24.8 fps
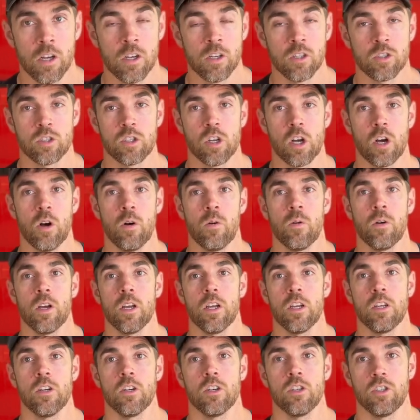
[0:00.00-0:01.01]
So
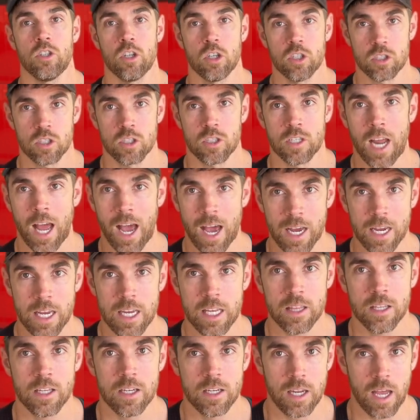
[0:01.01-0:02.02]
you're just
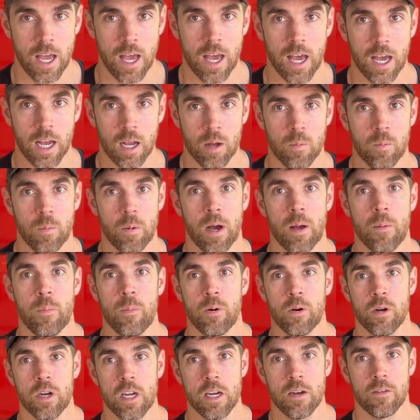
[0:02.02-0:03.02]
stacking the deck by
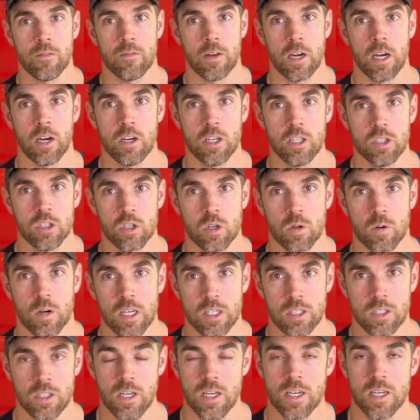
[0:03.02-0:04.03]
putting a very
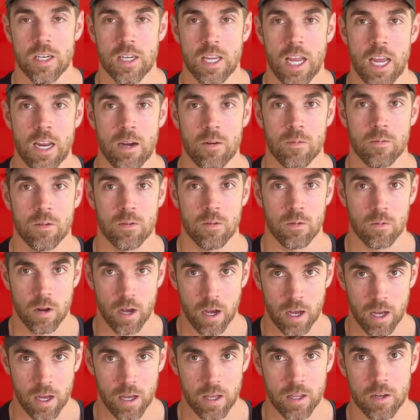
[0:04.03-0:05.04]
stringent
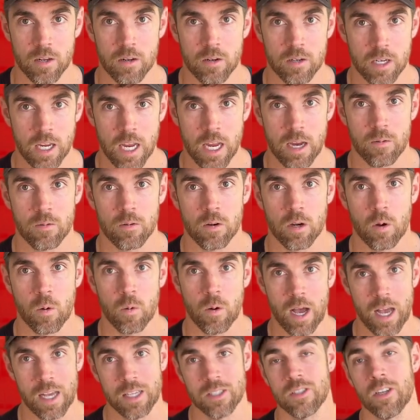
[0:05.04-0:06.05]
date
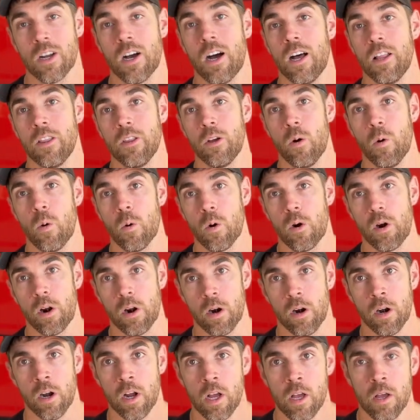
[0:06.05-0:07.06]
request on the order,